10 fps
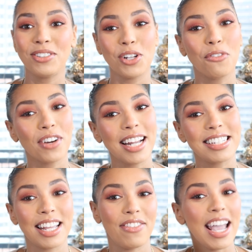Don't forget
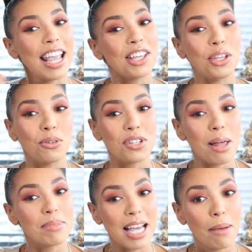to give it a huge
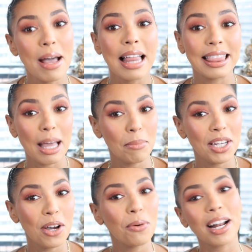thumbs up. Let me
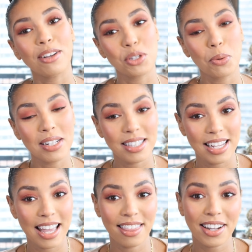know what else you want to
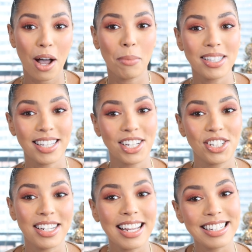see in the comment
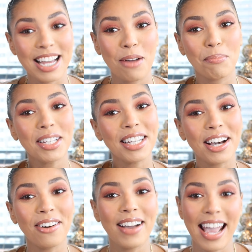section down
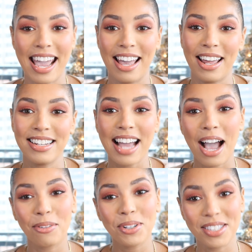below, and
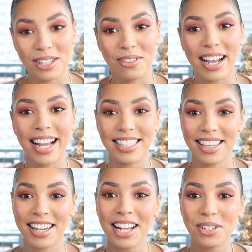I will see you guys in
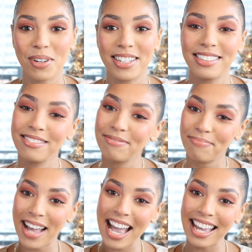the next one.
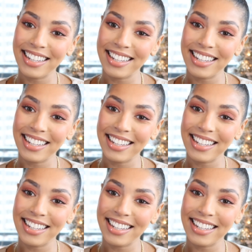Bye.